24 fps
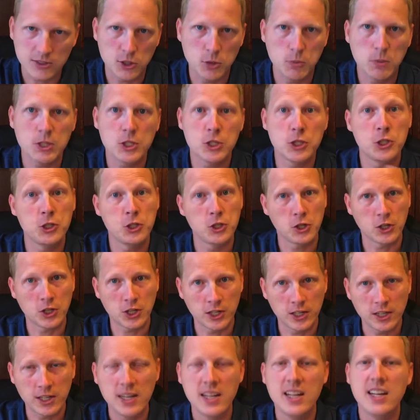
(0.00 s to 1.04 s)
Too much
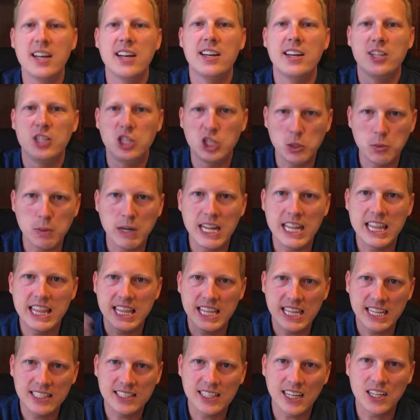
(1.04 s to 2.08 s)
sugar, too many
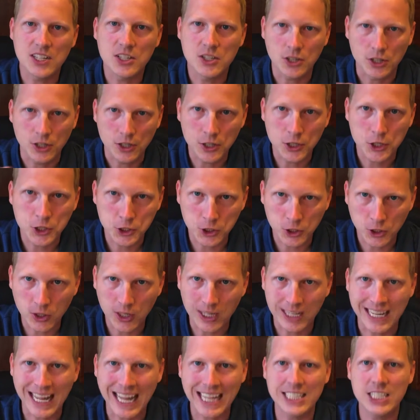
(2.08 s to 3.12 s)
things that turn to sugar,
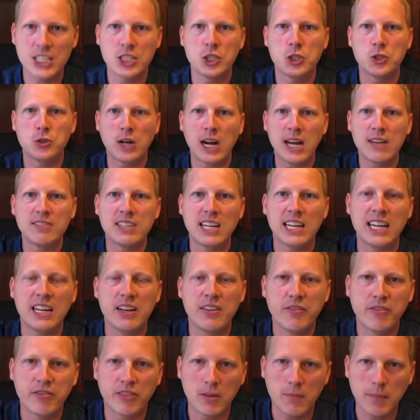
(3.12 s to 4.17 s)
and that just drives that
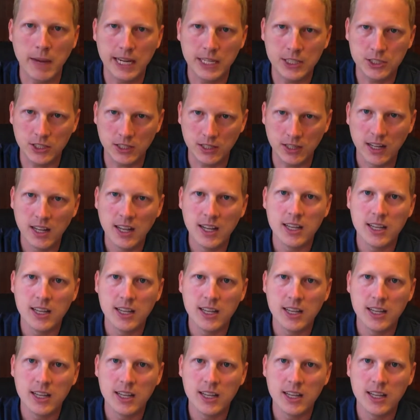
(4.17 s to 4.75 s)
inflammation.